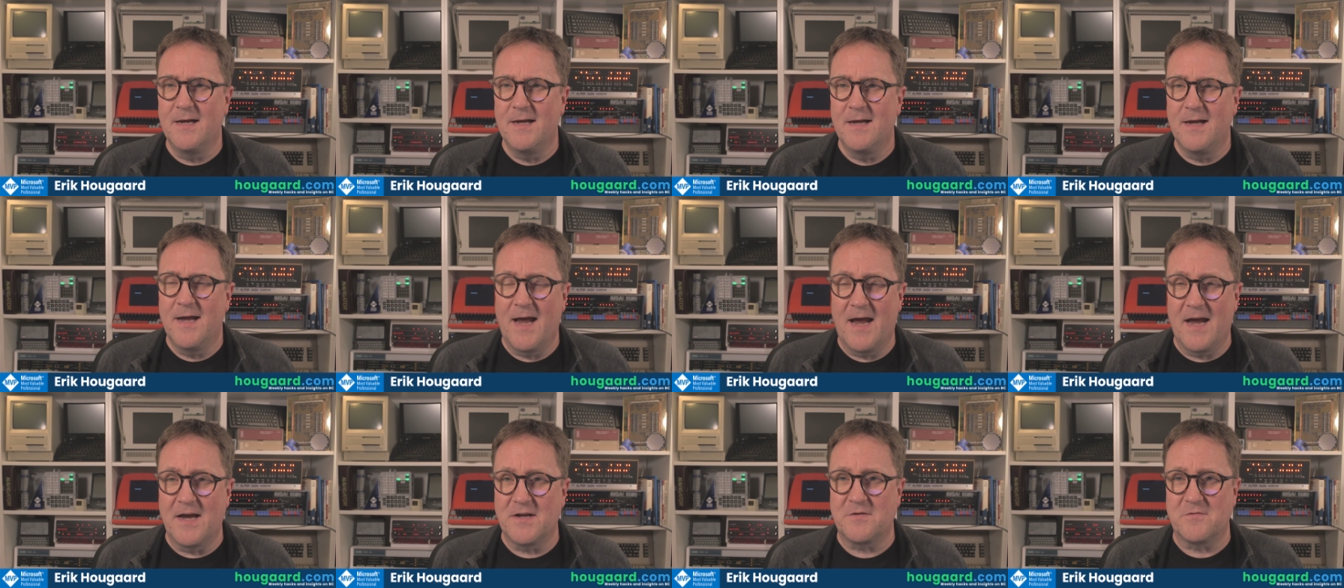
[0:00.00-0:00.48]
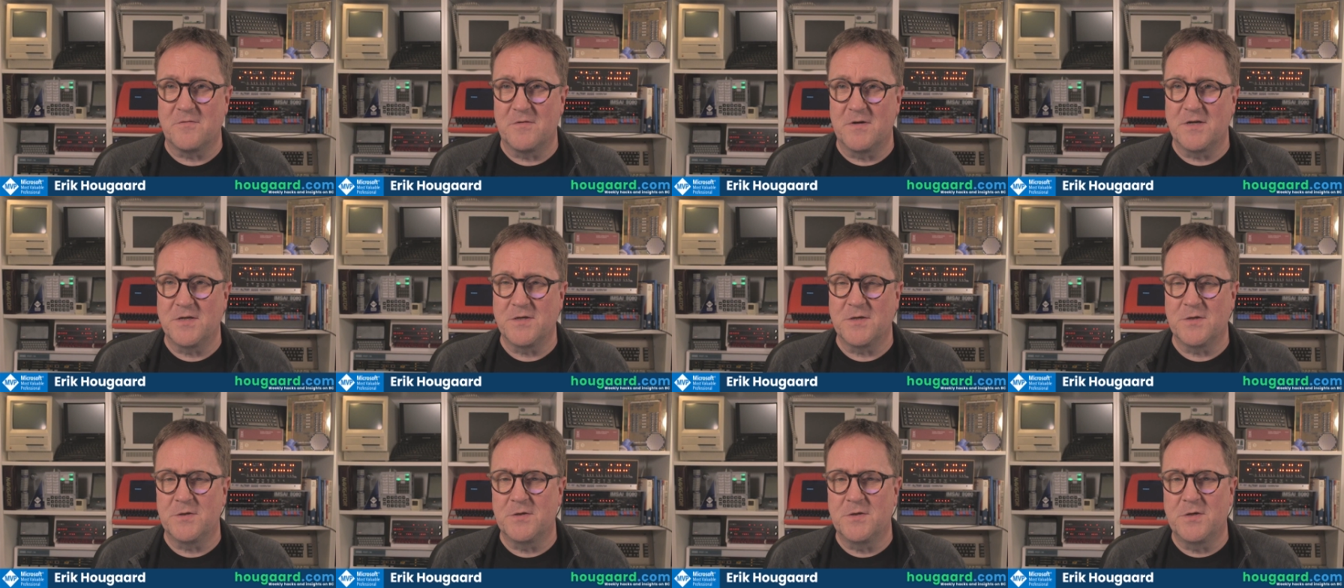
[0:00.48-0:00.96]

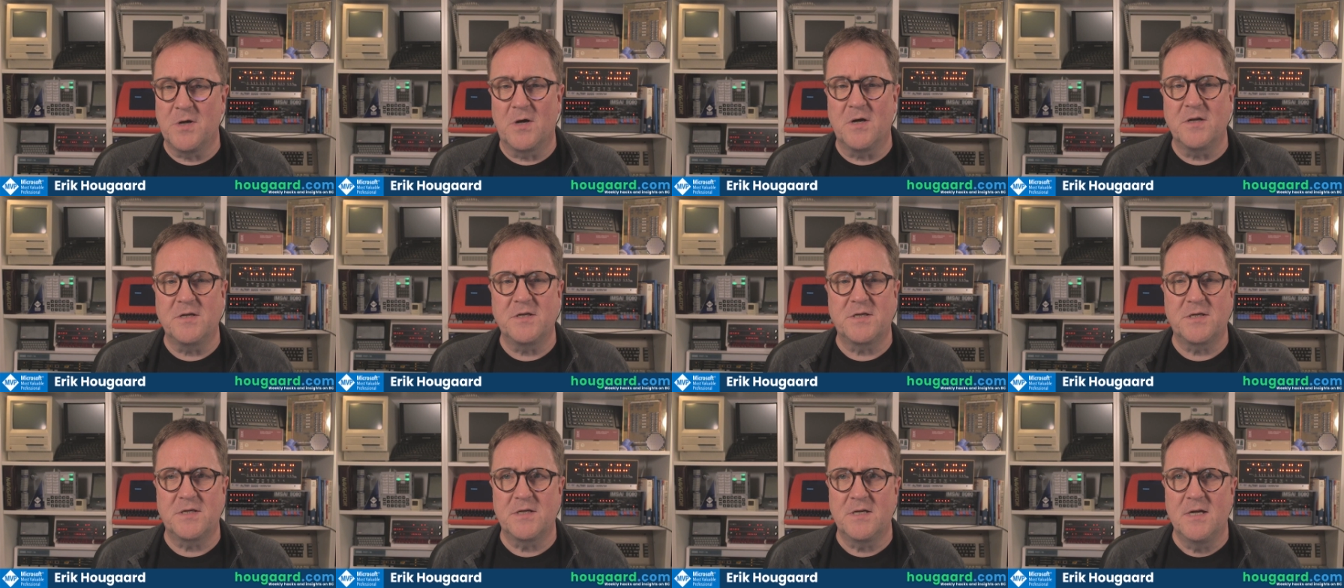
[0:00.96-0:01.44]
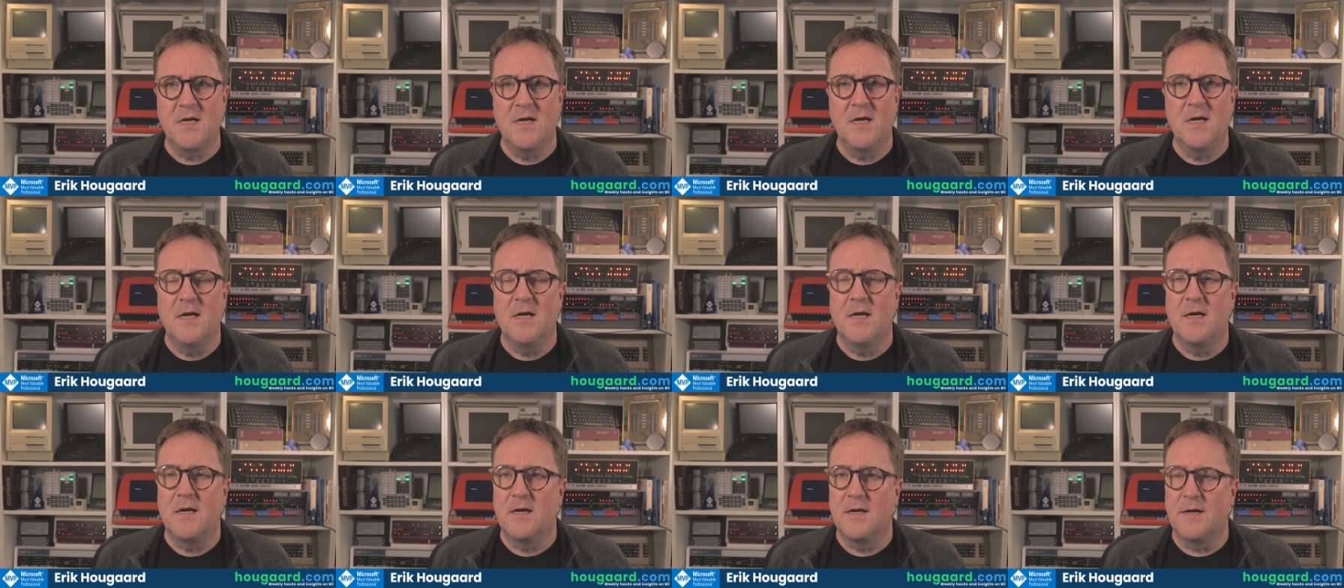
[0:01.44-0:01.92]
asterisks or dots,
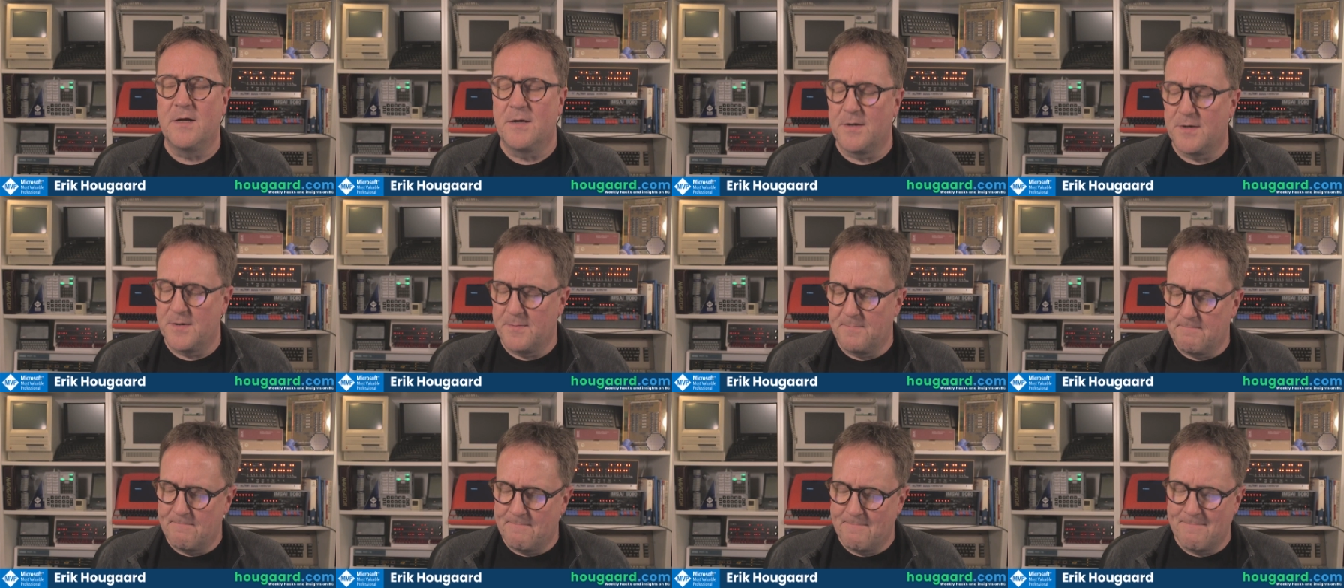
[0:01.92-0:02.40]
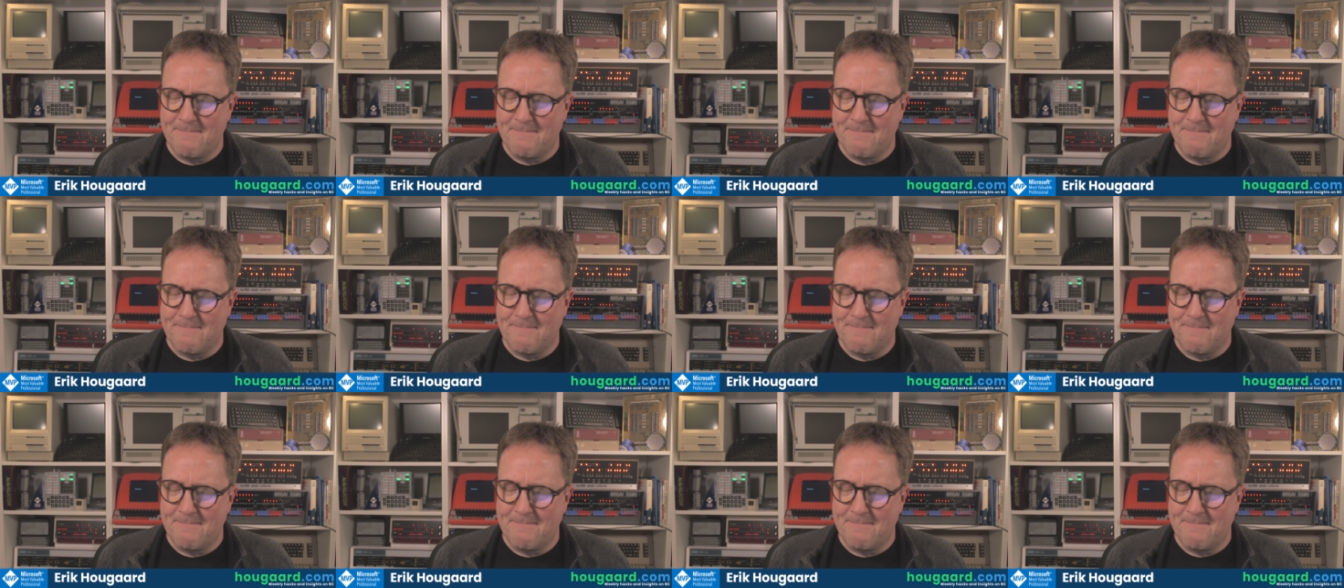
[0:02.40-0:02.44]
um,